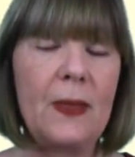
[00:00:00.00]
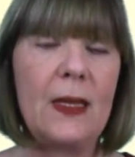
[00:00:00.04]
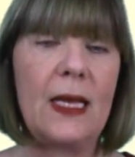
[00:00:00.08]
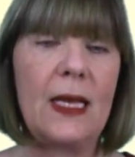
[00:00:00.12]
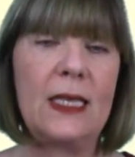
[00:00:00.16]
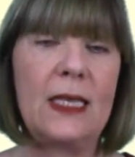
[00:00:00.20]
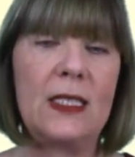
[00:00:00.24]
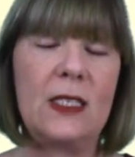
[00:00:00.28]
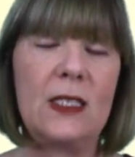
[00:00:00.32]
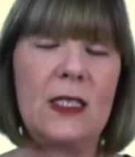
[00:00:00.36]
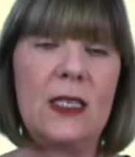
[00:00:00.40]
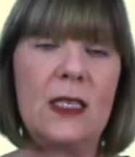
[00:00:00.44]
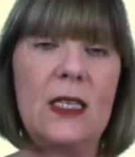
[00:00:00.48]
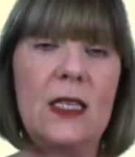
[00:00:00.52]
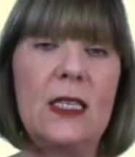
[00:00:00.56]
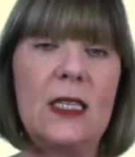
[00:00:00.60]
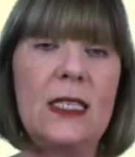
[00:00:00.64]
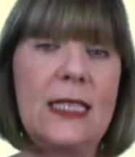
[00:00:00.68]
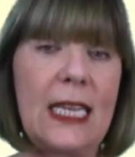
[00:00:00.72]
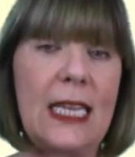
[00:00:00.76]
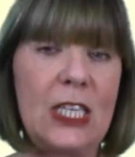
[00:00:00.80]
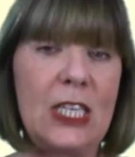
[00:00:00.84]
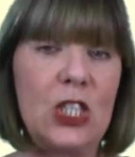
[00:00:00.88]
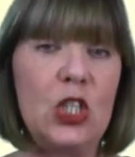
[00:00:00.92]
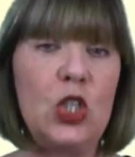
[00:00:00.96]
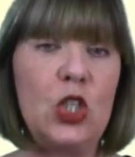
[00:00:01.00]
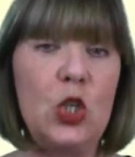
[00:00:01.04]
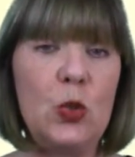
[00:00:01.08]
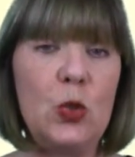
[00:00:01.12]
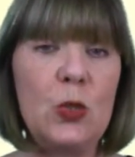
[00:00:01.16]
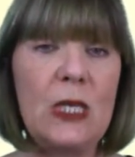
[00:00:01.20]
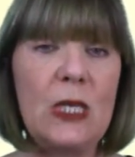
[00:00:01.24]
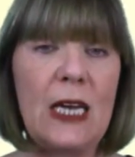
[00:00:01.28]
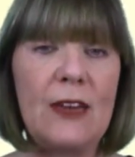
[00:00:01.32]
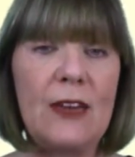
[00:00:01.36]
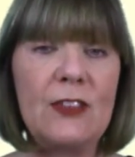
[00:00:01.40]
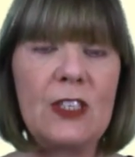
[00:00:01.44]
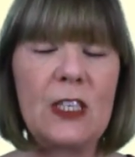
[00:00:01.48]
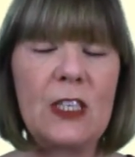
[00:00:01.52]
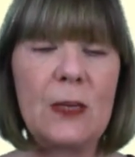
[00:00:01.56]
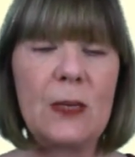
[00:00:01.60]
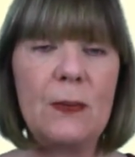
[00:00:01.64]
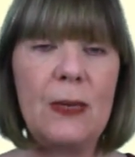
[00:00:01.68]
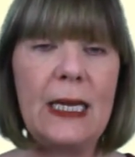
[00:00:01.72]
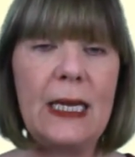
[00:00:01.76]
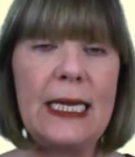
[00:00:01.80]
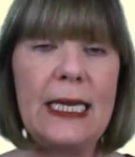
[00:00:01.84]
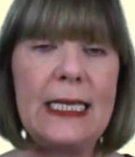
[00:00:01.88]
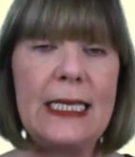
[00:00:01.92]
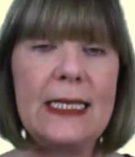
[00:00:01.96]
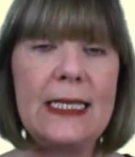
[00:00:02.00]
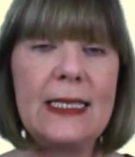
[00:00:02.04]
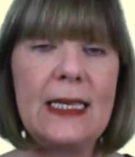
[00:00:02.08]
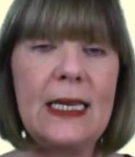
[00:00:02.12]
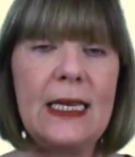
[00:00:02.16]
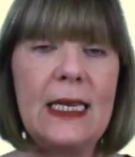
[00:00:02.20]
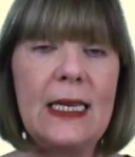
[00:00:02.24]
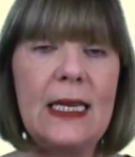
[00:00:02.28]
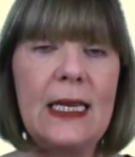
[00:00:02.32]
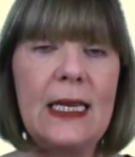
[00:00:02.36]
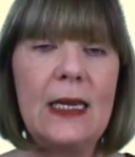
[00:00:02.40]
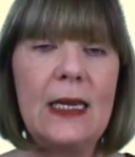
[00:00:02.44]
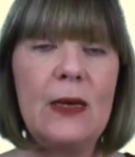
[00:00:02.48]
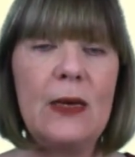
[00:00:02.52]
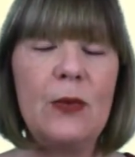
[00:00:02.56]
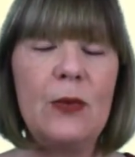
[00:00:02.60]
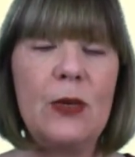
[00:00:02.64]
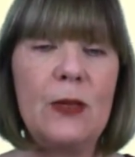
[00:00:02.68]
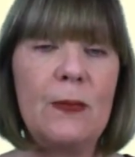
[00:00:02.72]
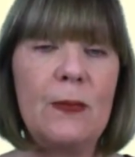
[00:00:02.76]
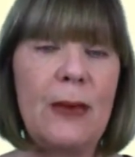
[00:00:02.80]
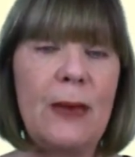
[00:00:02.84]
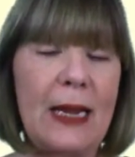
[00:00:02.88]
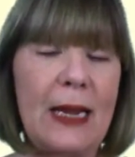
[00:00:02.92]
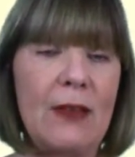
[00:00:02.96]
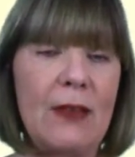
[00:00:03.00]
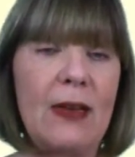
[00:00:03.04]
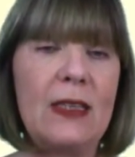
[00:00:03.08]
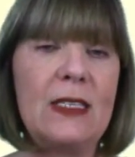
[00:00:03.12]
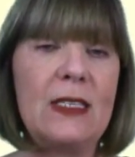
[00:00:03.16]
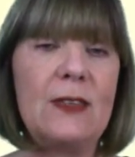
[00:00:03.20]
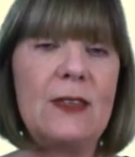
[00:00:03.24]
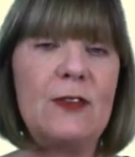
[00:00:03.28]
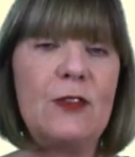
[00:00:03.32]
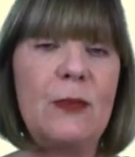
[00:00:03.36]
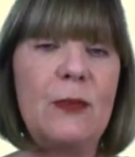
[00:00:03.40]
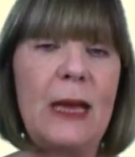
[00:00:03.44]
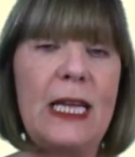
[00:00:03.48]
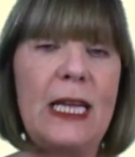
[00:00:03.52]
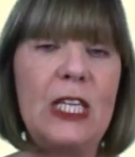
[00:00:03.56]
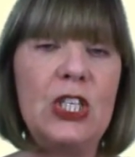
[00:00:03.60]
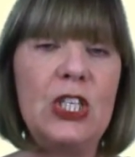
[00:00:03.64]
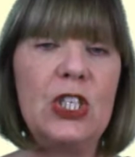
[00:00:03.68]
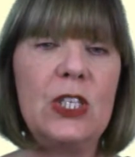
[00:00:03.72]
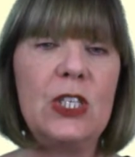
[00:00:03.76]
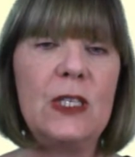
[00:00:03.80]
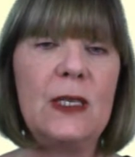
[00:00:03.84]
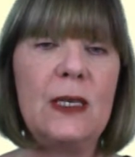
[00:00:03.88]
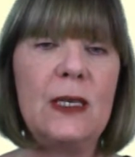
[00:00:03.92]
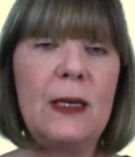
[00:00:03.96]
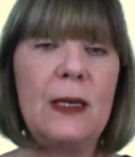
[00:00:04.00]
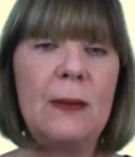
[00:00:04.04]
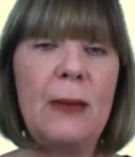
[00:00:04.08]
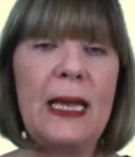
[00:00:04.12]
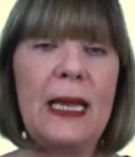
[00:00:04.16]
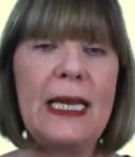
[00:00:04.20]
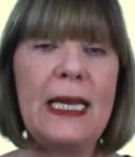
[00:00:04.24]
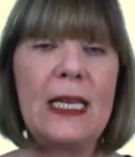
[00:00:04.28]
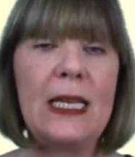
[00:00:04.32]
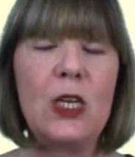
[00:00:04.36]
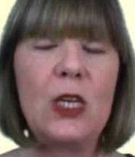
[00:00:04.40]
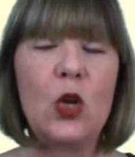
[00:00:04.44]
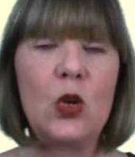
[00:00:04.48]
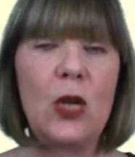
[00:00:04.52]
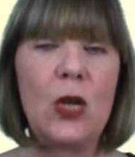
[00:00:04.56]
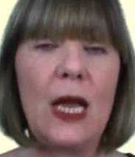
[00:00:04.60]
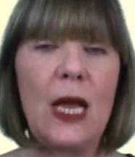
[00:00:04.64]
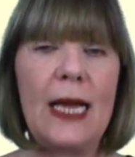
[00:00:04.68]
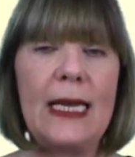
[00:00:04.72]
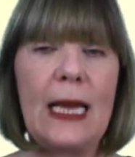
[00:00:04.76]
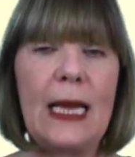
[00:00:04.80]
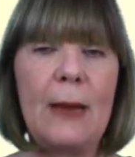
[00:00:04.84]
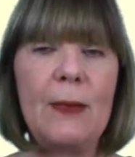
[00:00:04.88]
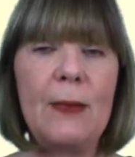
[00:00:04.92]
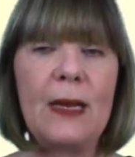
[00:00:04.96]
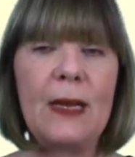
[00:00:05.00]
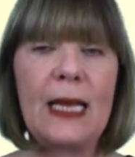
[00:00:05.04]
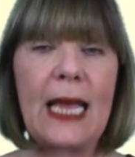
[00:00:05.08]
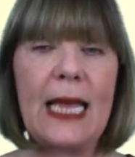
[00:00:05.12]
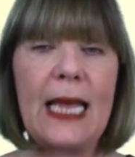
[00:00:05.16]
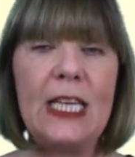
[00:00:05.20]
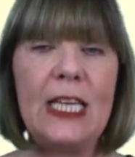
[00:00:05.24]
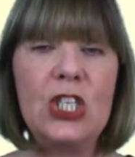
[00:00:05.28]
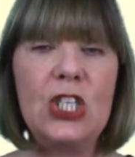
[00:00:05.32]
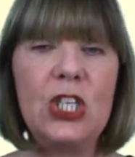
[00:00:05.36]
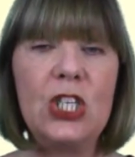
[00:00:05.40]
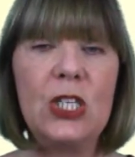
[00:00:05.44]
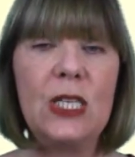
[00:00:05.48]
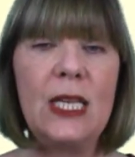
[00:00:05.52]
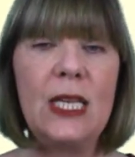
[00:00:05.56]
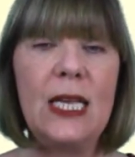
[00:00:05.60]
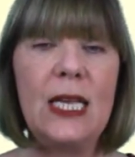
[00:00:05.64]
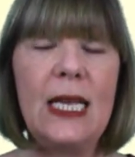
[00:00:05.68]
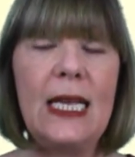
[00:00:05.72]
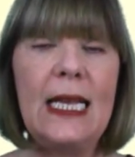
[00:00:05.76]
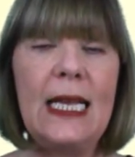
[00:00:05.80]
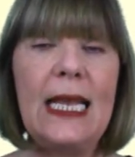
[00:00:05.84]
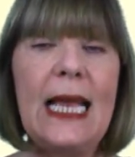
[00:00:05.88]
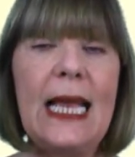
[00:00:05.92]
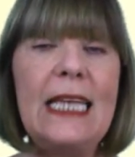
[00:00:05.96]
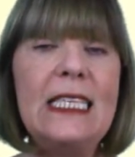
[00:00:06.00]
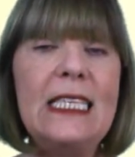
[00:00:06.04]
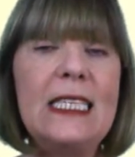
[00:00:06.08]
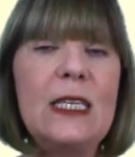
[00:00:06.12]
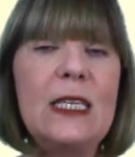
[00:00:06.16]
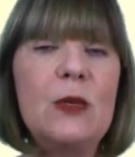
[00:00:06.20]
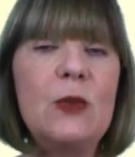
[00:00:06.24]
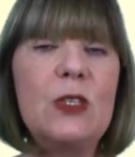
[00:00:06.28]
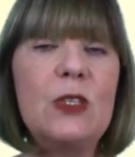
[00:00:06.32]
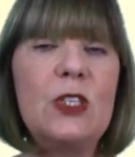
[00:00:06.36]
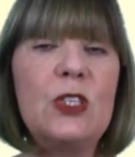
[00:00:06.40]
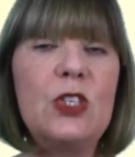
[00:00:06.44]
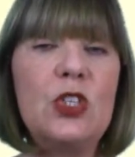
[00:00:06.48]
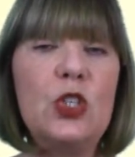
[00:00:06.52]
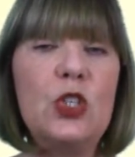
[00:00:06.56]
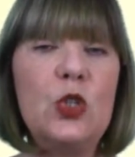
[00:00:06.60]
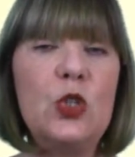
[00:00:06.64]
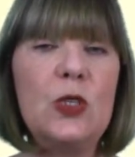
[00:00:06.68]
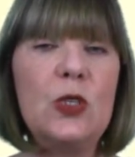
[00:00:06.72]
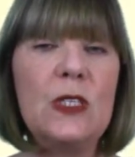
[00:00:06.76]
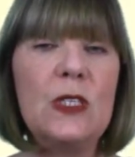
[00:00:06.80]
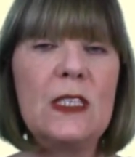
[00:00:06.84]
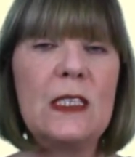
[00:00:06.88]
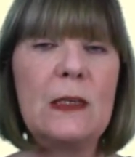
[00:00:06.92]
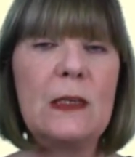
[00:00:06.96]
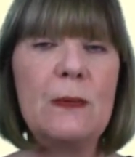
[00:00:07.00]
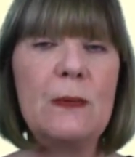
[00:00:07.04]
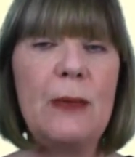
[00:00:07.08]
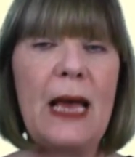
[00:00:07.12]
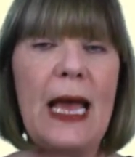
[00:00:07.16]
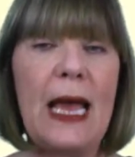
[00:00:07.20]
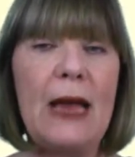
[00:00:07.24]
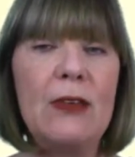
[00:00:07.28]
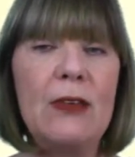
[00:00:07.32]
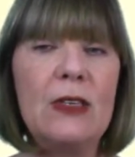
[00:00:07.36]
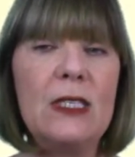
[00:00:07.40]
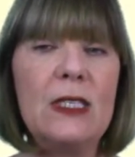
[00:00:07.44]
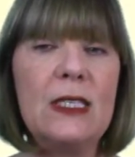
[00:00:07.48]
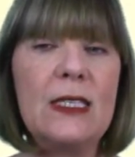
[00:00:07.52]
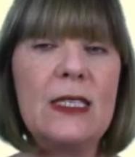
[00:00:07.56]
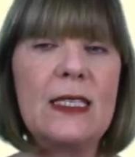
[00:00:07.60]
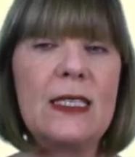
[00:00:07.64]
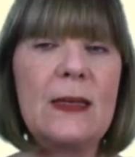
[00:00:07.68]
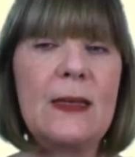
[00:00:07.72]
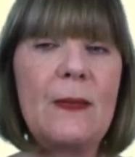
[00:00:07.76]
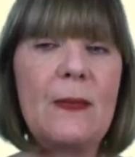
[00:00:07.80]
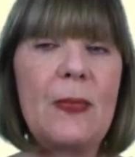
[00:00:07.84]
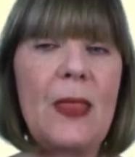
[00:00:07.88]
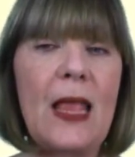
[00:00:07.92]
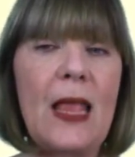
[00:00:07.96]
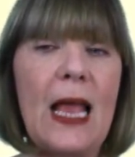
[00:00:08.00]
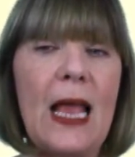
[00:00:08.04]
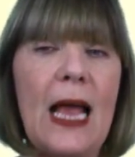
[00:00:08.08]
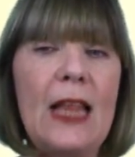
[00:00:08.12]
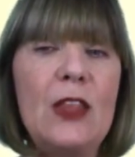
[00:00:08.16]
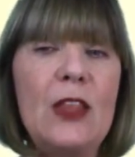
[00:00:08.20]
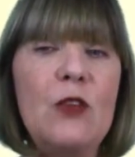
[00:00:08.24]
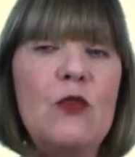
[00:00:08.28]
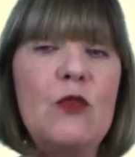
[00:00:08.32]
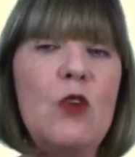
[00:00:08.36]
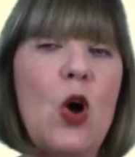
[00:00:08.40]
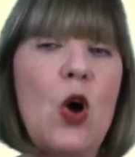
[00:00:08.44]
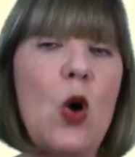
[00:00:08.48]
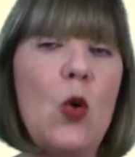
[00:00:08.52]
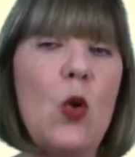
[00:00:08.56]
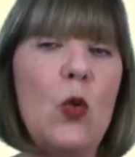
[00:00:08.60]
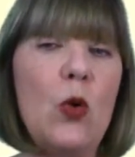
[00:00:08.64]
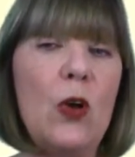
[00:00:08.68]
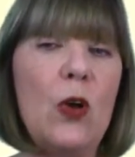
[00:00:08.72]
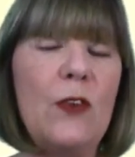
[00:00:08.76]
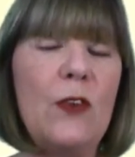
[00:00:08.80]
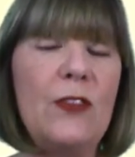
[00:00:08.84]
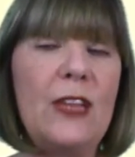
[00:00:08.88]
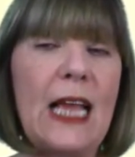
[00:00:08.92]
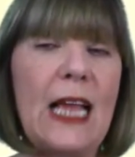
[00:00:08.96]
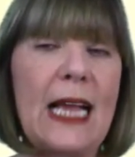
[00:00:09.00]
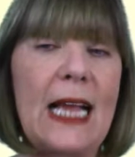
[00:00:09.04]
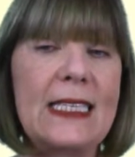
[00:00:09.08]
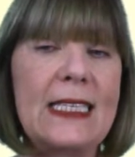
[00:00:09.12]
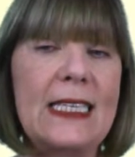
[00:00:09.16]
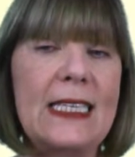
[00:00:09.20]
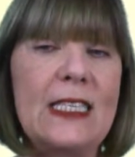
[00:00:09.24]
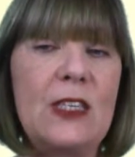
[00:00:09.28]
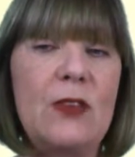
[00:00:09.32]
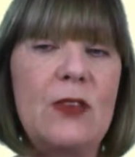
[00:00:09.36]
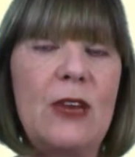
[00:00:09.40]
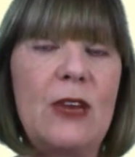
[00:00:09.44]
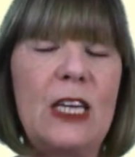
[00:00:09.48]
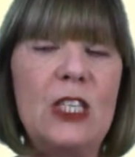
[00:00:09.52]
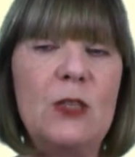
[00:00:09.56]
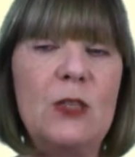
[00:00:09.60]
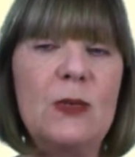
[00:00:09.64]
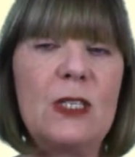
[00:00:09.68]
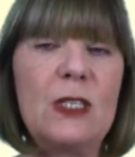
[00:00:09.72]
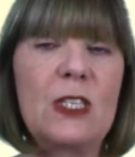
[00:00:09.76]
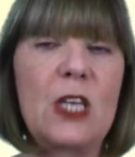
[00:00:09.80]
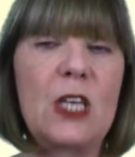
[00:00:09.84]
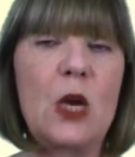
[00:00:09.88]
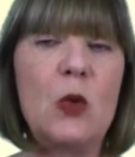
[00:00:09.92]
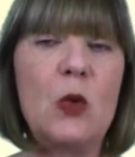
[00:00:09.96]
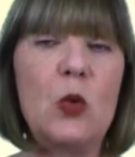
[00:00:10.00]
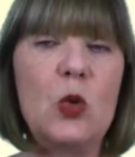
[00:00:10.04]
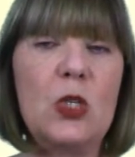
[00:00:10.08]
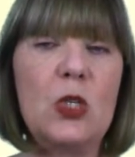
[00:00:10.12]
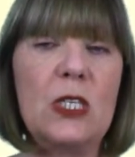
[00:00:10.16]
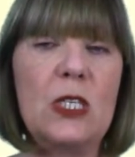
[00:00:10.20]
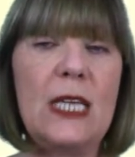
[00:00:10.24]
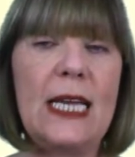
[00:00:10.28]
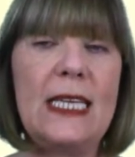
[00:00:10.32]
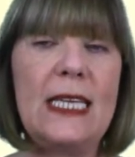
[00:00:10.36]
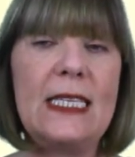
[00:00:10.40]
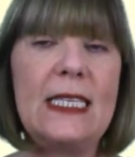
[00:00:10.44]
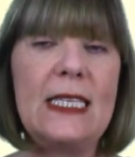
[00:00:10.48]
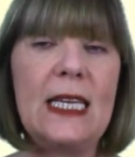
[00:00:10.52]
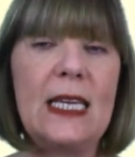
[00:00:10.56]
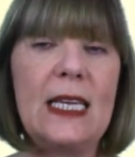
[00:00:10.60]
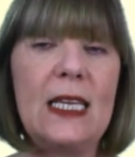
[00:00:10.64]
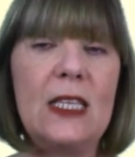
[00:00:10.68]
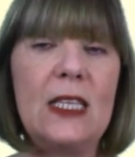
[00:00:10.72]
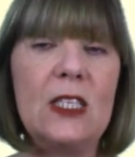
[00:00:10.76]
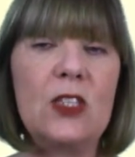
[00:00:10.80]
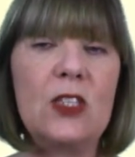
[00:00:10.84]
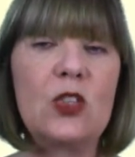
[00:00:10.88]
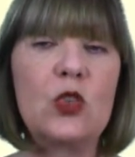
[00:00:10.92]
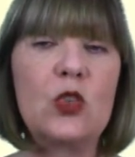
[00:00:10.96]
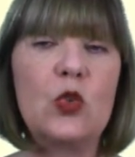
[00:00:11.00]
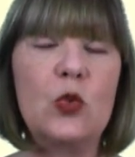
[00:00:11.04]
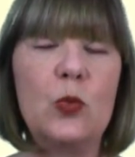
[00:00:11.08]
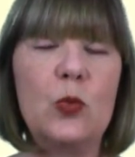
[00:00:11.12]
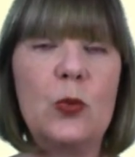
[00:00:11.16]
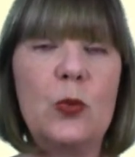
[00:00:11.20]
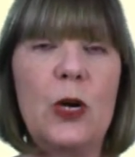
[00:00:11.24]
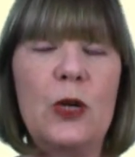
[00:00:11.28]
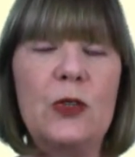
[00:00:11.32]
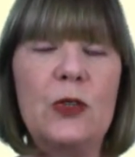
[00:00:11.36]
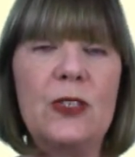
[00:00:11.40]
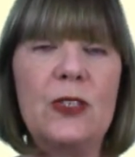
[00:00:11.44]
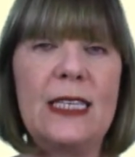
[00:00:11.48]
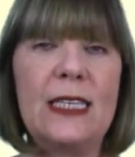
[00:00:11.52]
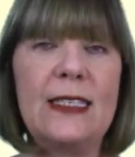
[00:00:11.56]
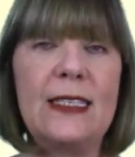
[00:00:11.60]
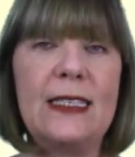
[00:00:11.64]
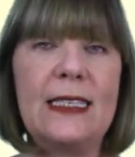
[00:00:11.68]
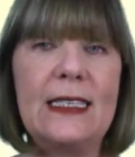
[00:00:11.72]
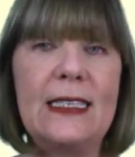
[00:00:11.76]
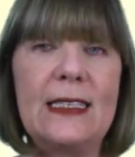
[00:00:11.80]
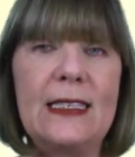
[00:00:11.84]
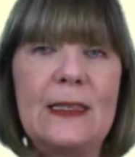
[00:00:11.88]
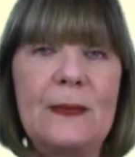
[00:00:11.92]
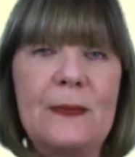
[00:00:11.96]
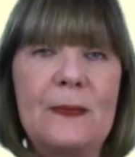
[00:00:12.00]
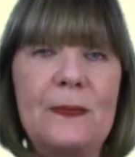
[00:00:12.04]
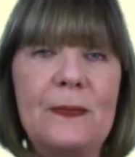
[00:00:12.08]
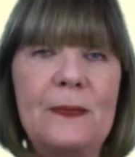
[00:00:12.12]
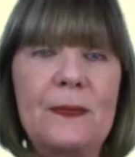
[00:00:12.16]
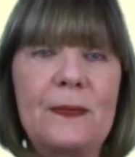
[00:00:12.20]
That's the section you would have to complete with background information, making an online application, liaising with students and parents, and the role of the Access Arrangements Coordinator and school processes.